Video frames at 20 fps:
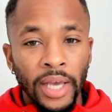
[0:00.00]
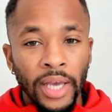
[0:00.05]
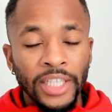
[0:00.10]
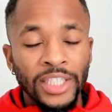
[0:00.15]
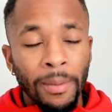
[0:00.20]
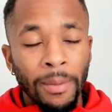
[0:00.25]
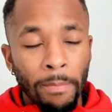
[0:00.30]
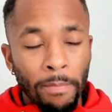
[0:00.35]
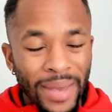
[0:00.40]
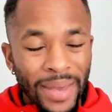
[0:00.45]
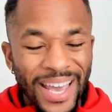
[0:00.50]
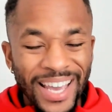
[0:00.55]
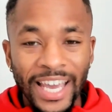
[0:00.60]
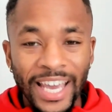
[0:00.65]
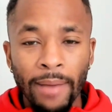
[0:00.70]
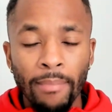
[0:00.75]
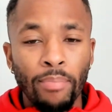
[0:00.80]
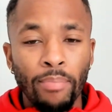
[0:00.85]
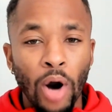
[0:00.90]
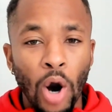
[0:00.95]
He's a
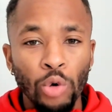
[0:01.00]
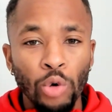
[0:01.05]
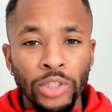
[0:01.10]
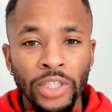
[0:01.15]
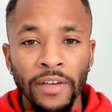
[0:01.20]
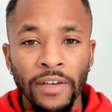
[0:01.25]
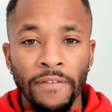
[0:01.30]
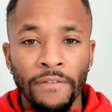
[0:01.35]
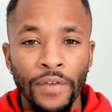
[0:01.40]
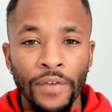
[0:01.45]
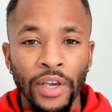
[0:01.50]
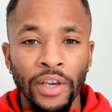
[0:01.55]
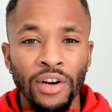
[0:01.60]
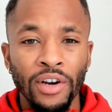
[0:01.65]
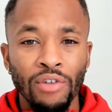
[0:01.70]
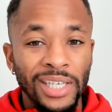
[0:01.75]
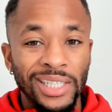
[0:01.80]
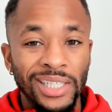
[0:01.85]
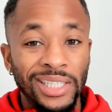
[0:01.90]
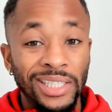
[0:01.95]
big, imposing
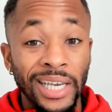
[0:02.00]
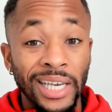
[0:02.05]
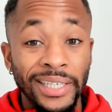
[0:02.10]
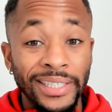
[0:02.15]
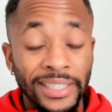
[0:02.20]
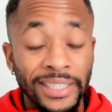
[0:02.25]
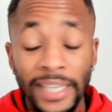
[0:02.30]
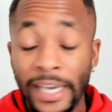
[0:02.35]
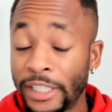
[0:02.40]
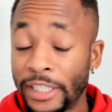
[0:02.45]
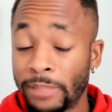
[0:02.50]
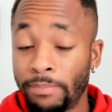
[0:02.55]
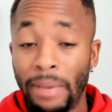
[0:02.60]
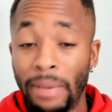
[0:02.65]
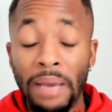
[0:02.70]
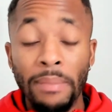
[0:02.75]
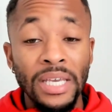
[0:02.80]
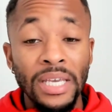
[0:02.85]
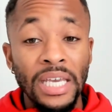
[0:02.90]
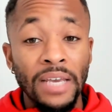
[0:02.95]
figure. He's 6'6",
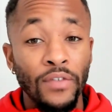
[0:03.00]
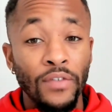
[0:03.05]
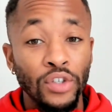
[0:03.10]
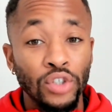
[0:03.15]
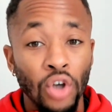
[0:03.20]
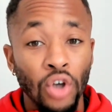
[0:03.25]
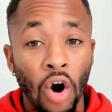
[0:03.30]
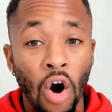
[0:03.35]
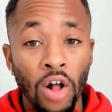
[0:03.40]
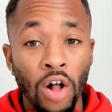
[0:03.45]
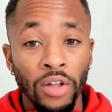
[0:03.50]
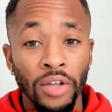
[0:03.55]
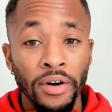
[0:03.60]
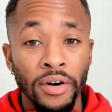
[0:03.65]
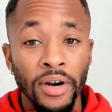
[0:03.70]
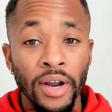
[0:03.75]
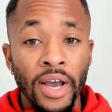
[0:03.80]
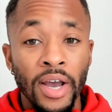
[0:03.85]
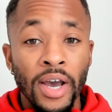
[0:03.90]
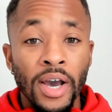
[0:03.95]
maybe even
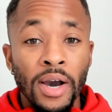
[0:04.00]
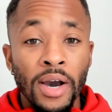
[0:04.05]
taller.